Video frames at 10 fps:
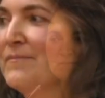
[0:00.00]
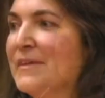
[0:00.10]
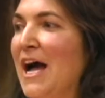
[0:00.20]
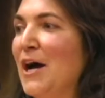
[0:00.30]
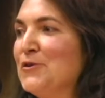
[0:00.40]

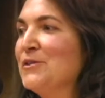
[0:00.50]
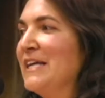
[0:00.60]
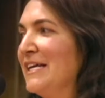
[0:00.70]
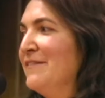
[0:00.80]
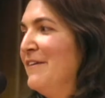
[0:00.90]

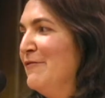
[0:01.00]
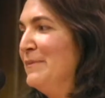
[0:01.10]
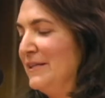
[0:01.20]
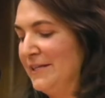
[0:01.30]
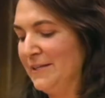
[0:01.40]
$185
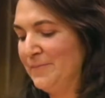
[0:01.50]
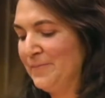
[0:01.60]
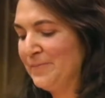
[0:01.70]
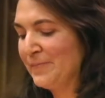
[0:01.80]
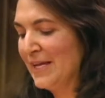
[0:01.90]
billion.
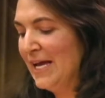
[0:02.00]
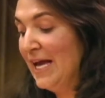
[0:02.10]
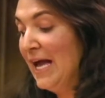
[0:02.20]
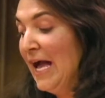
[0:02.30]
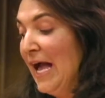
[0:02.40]

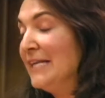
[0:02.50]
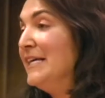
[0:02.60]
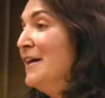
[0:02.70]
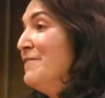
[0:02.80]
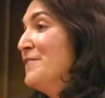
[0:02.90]
And
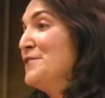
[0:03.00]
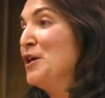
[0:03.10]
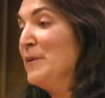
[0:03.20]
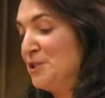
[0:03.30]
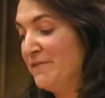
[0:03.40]
yet, for
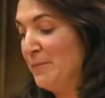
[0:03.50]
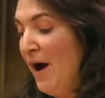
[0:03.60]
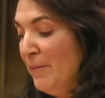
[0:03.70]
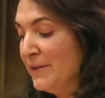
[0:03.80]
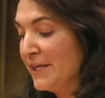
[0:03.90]
so much of the
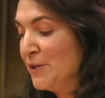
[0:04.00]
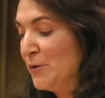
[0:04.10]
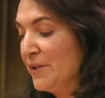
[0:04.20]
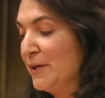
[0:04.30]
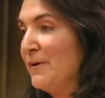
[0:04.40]
public,
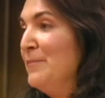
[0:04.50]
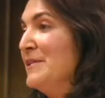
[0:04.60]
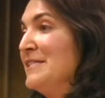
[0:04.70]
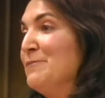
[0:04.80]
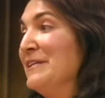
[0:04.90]
nuclear
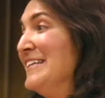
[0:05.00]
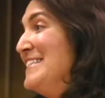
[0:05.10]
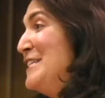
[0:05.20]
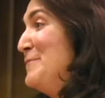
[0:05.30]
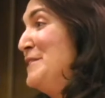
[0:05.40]
weapons really
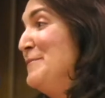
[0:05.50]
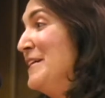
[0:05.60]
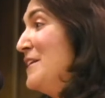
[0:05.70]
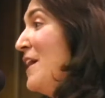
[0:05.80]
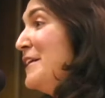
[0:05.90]
seems to be
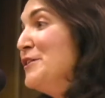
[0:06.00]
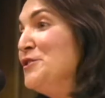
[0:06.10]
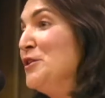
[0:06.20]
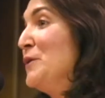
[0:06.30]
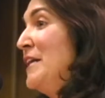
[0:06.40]
a
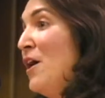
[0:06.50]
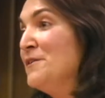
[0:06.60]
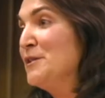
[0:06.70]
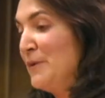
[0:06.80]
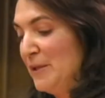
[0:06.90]
non-issue, and
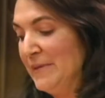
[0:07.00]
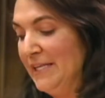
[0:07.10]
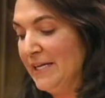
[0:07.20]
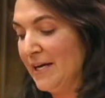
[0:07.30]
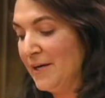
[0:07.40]
also in the
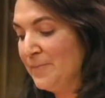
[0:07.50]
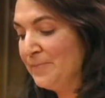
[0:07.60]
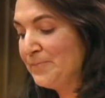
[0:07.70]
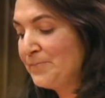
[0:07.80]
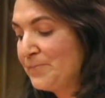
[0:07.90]
media.
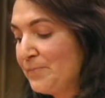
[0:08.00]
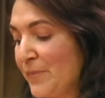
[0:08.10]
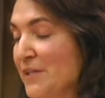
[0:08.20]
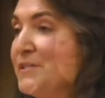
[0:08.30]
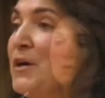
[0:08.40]

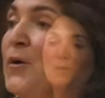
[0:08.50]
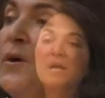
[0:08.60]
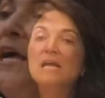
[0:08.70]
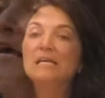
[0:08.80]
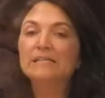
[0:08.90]
So,
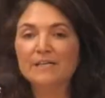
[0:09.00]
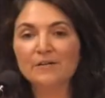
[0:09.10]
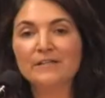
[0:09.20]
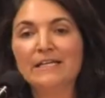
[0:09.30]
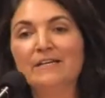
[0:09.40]

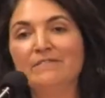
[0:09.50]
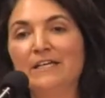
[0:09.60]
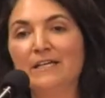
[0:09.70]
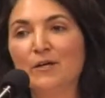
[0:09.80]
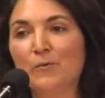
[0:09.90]
later in the
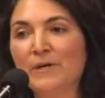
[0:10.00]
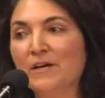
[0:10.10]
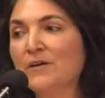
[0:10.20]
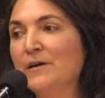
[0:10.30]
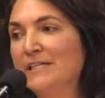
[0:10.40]
evening,
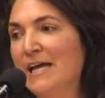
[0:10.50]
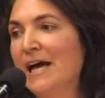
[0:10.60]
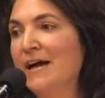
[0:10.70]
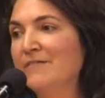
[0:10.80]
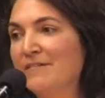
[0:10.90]
we are going to
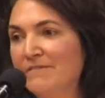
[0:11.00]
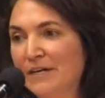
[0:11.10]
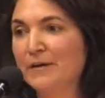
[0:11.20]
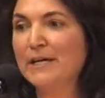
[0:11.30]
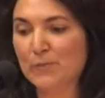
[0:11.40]
have a
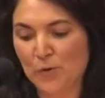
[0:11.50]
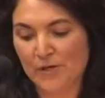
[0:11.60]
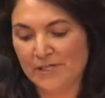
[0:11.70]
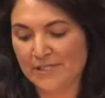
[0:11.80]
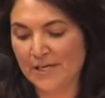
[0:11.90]
very
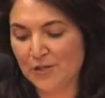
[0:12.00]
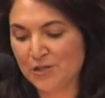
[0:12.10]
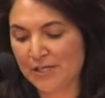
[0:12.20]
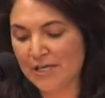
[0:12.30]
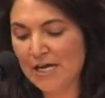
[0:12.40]
important
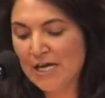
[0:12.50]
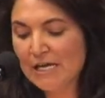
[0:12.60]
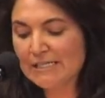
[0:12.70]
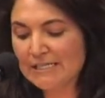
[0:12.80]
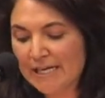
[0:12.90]
discussion
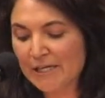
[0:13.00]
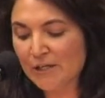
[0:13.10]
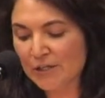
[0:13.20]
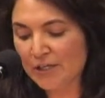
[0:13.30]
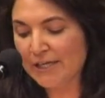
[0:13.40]
to take a
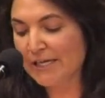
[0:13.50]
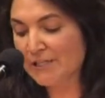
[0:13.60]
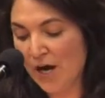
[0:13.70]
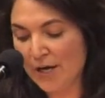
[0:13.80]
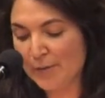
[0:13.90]
look and
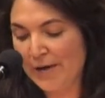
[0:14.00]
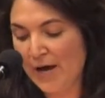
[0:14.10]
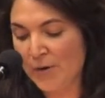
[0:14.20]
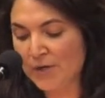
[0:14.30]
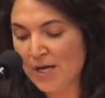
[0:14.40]
talk
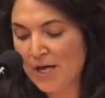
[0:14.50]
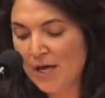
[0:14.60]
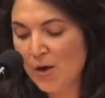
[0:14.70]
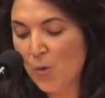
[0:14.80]
about